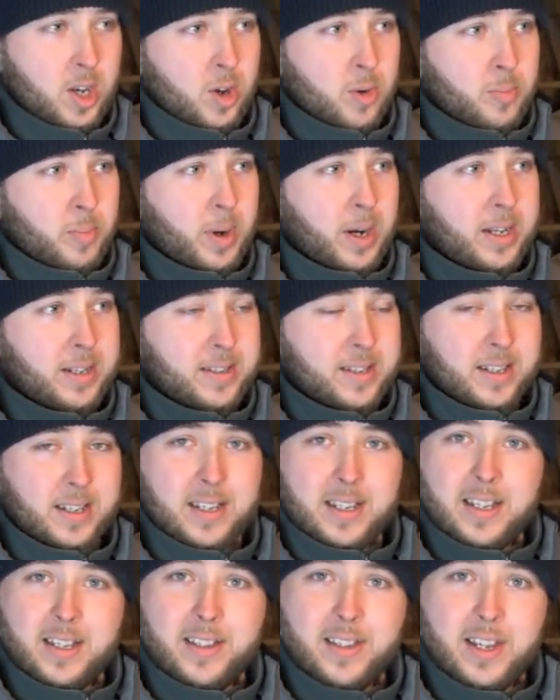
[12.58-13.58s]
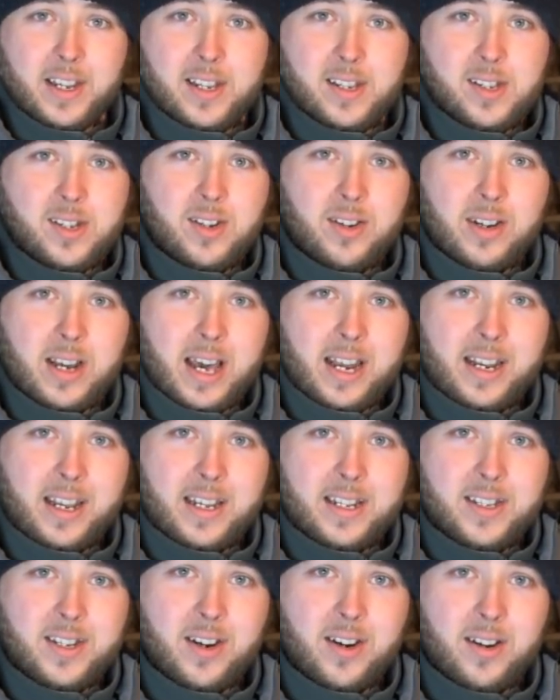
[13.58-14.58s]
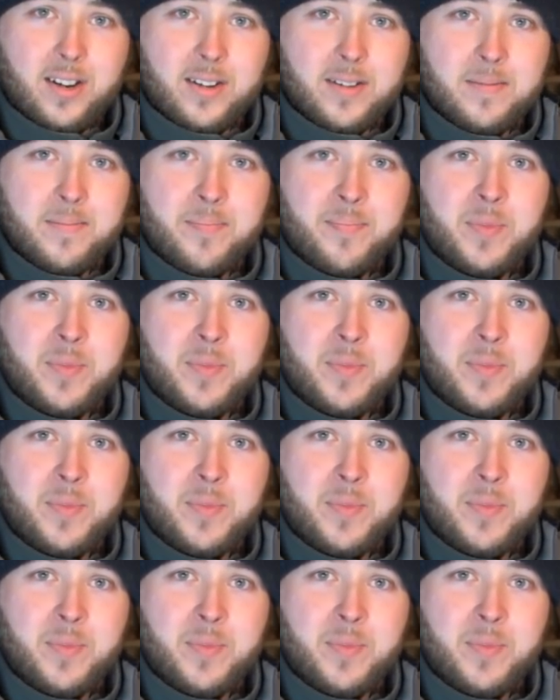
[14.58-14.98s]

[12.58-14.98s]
but things still got to get done.